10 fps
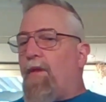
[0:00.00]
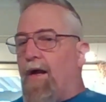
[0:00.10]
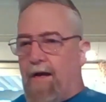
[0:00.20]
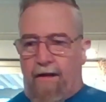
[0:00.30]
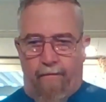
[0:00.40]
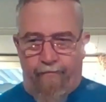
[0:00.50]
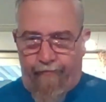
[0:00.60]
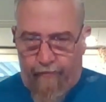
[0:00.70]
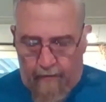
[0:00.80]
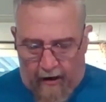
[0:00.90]

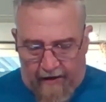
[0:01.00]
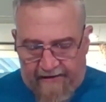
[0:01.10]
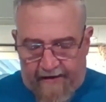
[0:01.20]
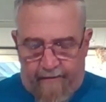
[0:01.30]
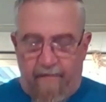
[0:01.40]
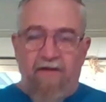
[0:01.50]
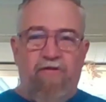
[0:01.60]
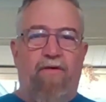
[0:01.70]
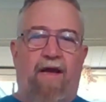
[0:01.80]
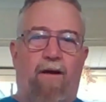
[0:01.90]
I tend to
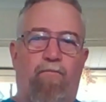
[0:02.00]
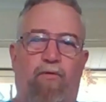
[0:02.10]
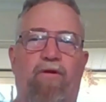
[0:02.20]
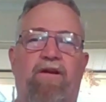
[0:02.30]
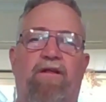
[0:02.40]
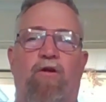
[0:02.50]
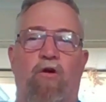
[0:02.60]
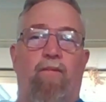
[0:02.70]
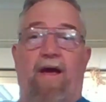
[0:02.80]
measure it out, put it in the goop,